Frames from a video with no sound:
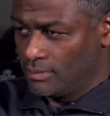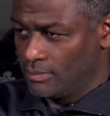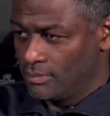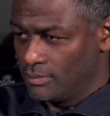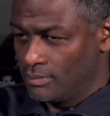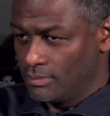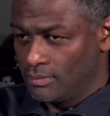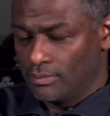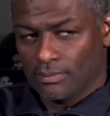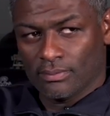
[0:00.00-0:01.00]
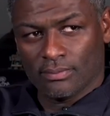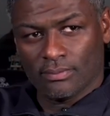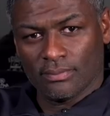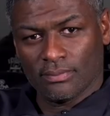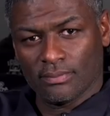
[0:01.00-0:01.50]

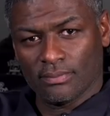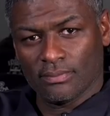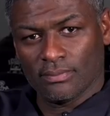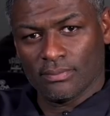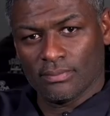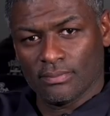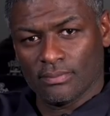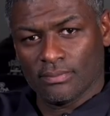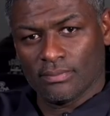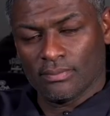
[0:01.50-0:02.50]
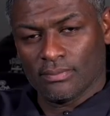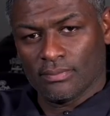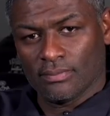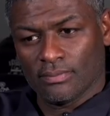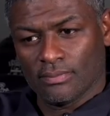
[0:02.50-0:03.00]

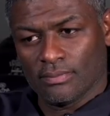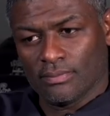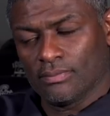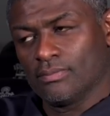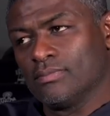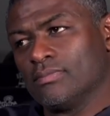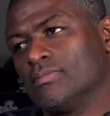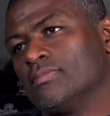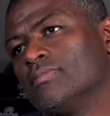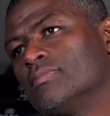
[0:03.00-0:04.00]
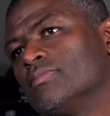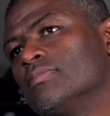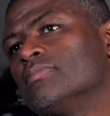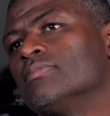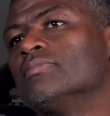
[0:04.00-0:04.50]

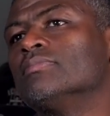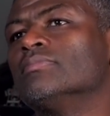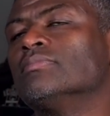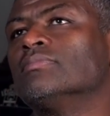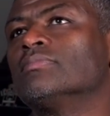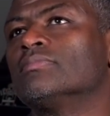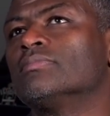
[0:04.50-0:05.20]
This person isn't speaking.